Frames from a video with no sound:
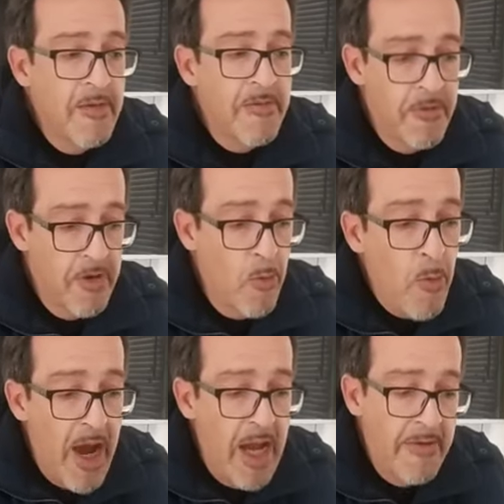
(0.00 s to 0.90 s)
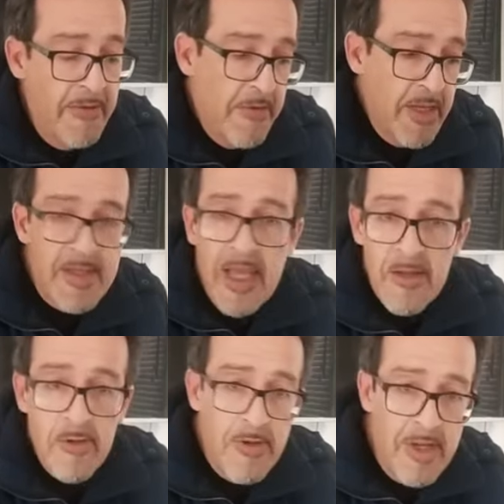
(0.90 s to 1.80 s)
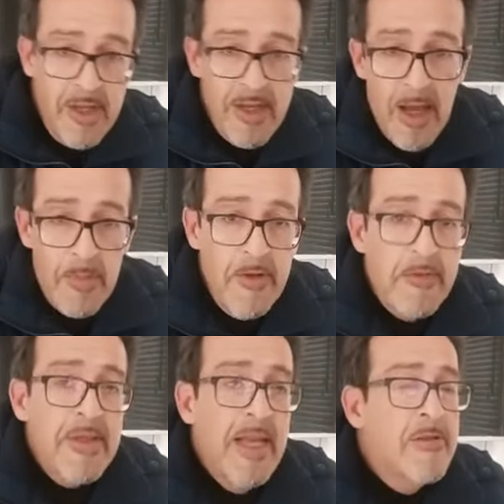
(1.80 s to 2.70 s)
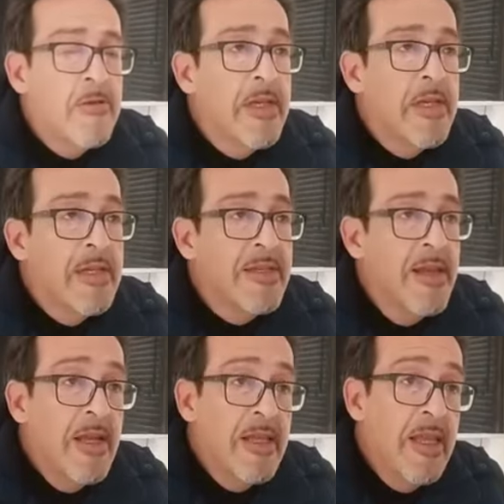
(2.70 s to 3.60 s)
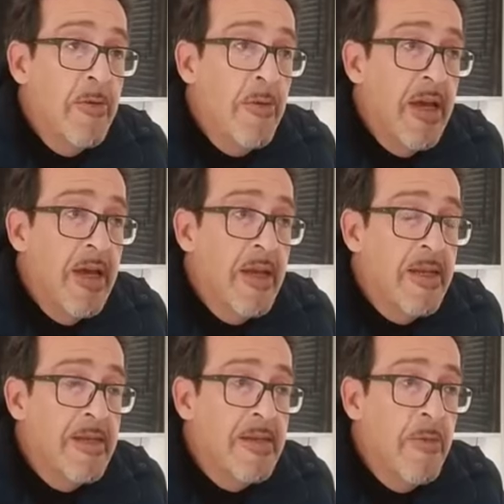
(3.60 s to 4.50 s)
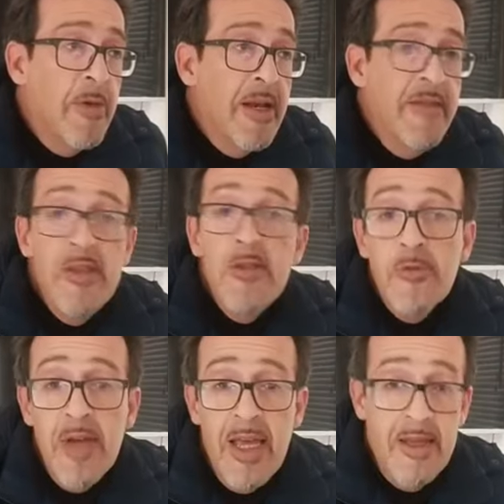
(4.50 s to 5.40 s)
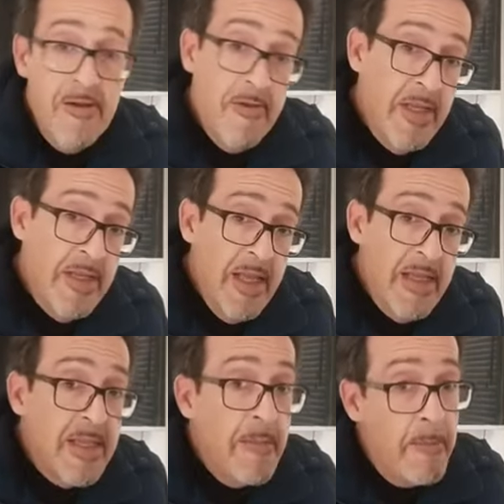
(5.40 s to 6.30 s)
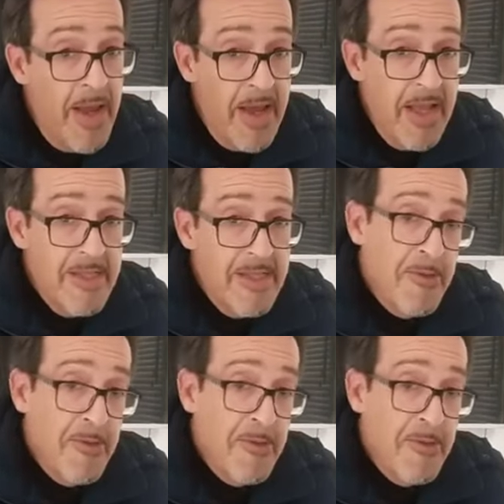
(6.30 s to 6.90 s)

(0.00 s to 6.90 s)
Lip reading: for a while, for a century, couple of centuries, they were living together, Christians and pagans.